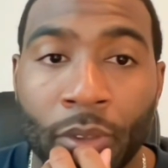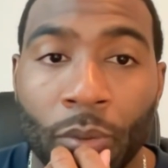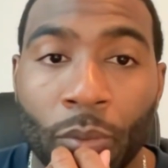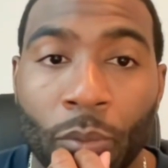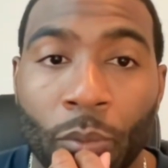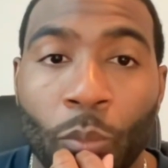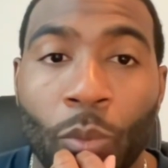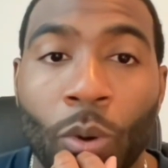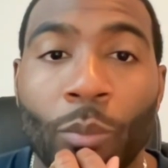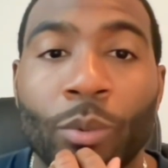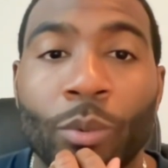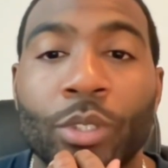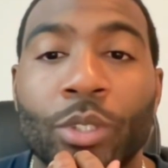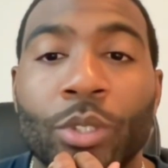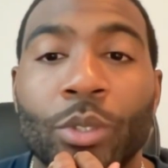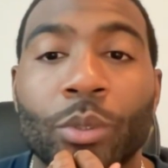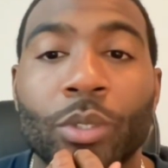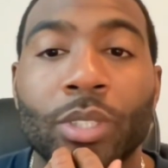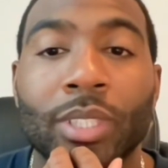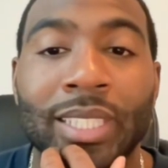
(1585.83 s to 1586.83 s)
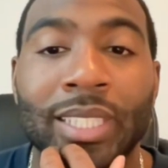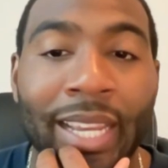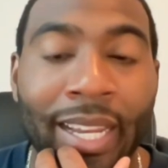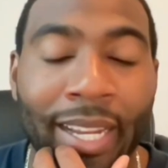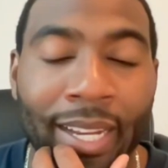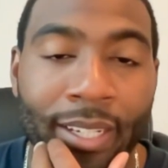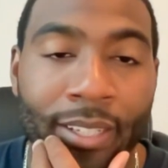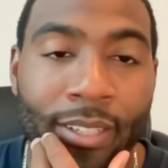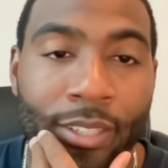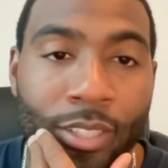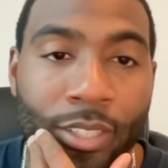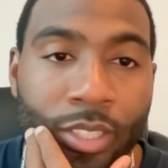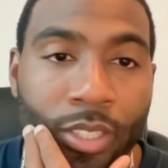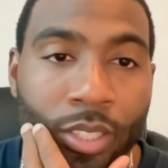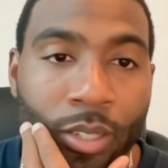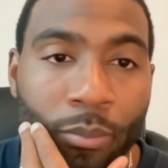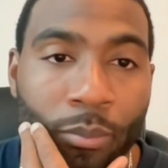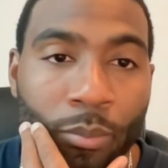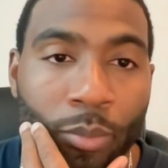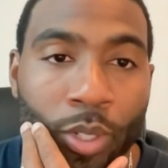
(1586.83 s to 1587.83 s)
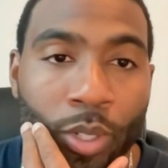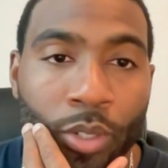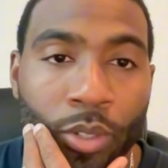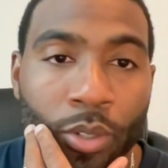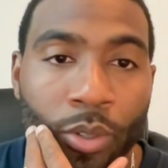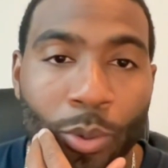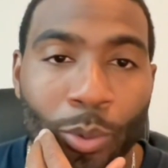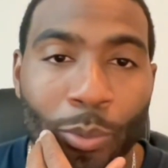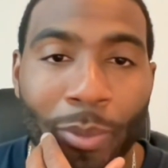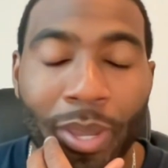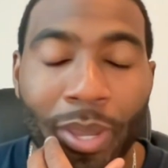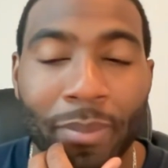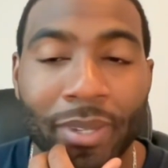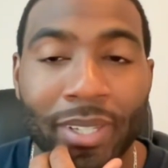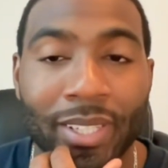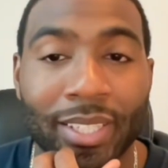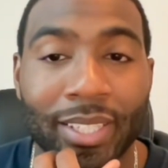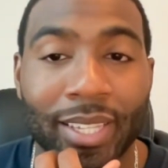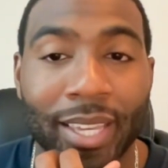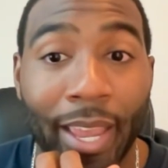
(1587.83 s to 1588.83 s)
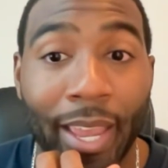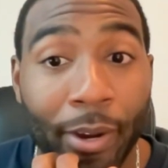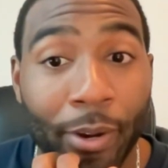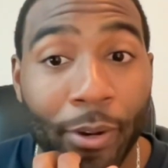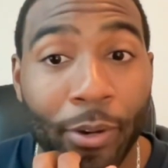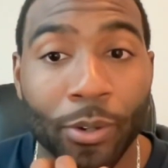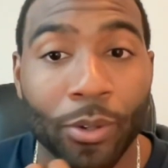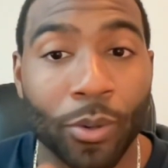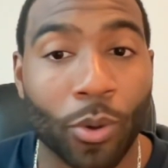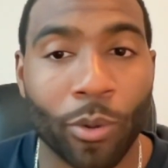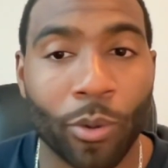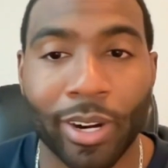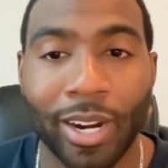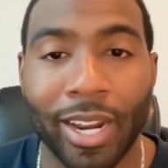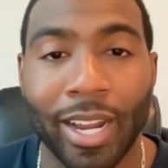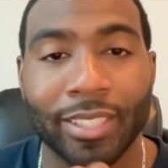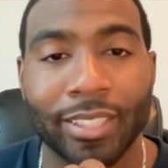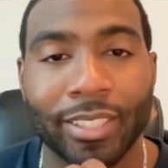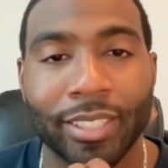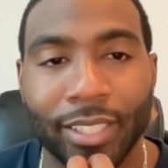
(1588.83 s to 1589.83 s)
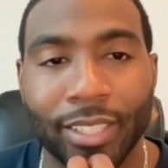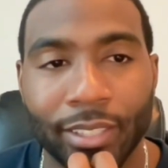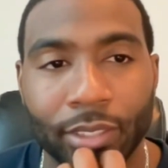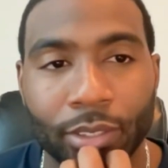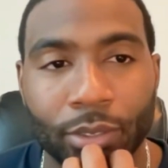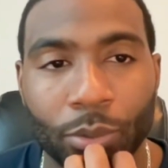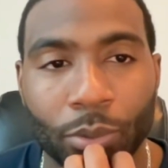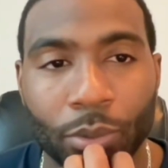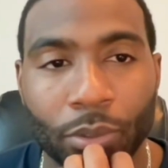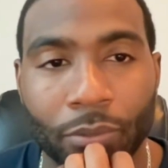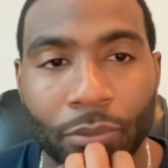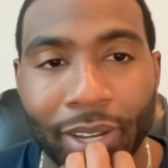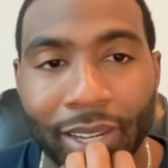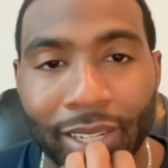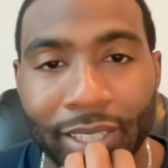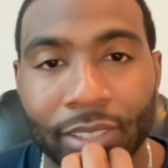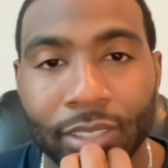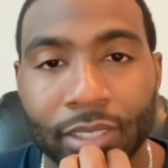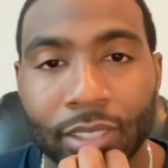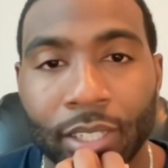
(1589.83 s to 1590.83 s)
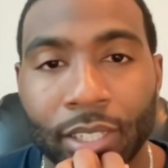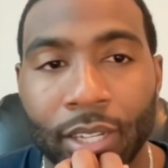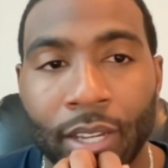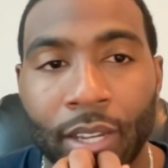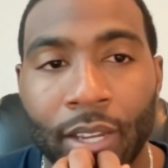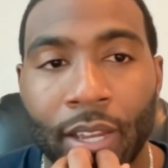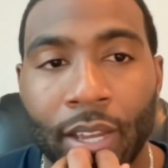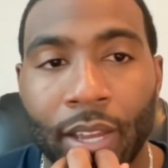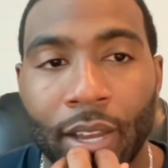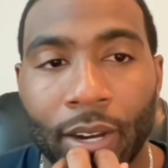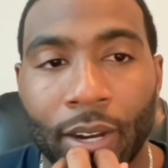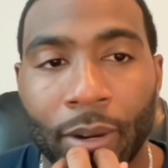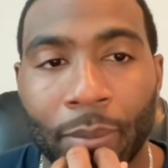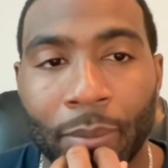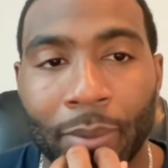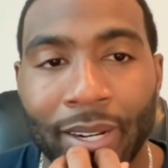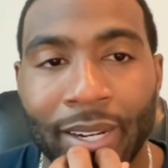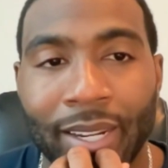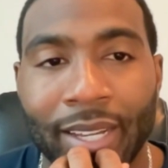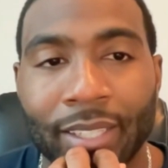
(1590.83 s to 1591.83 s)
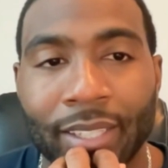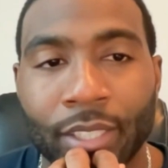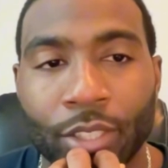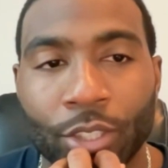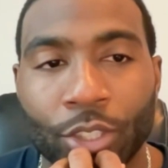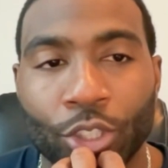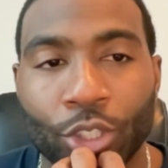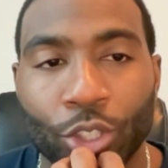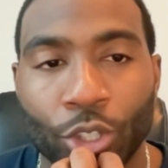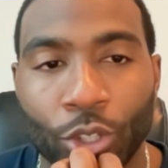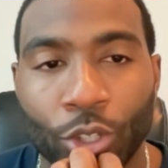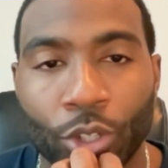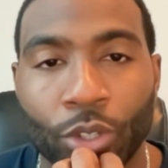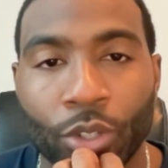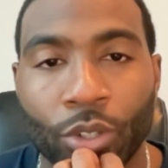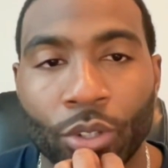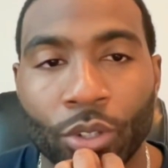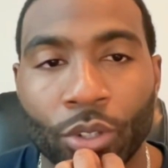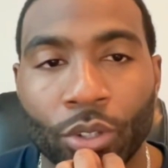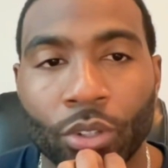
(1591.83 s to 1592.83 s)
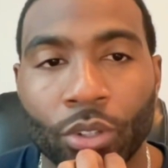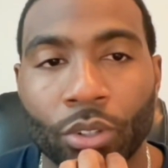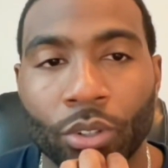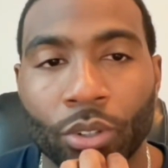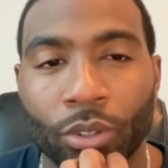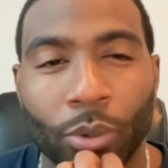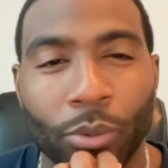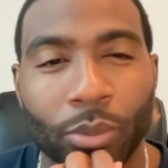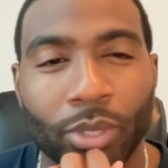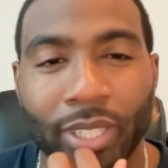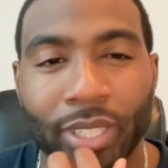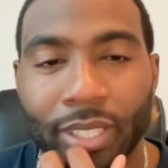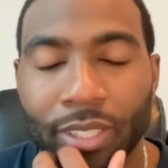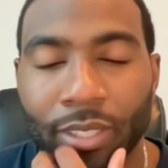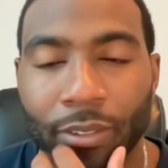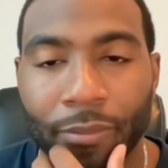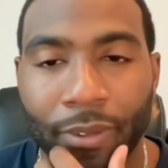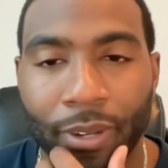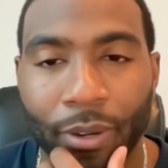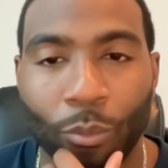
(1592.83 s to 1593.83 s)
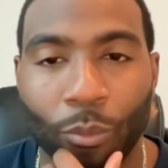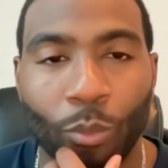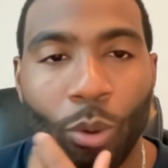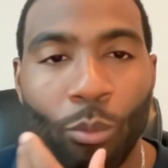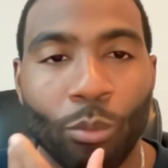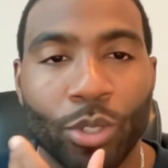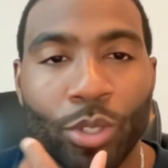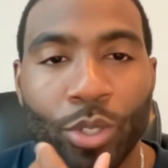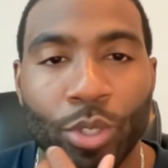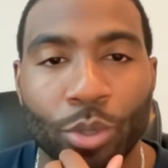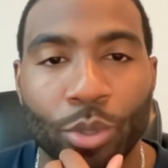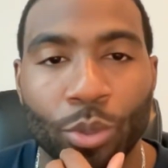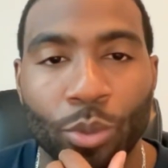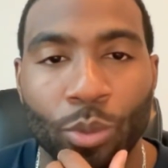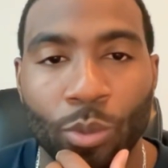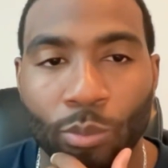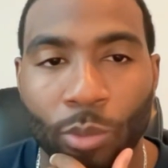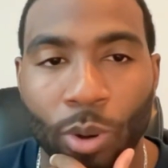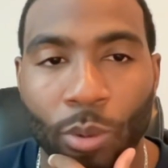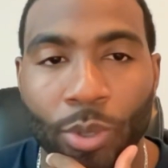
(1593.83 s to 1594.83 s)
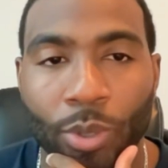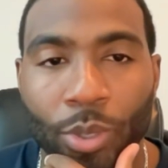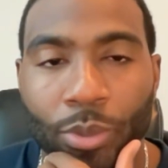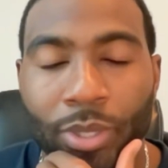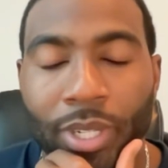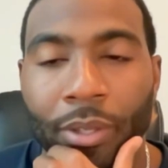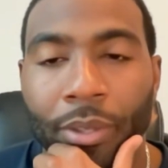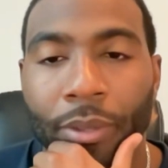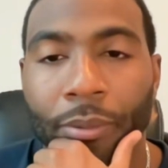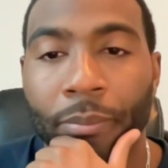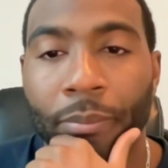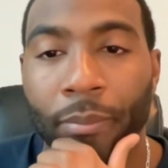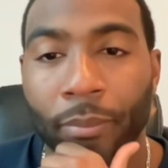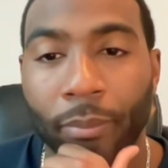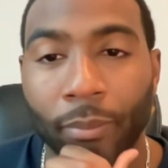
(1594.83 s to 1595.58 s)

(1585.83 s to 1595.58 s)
What would you say to someone who may be scared or hesitant to invest, and isn't sure coaching is a fit? What would you tell them?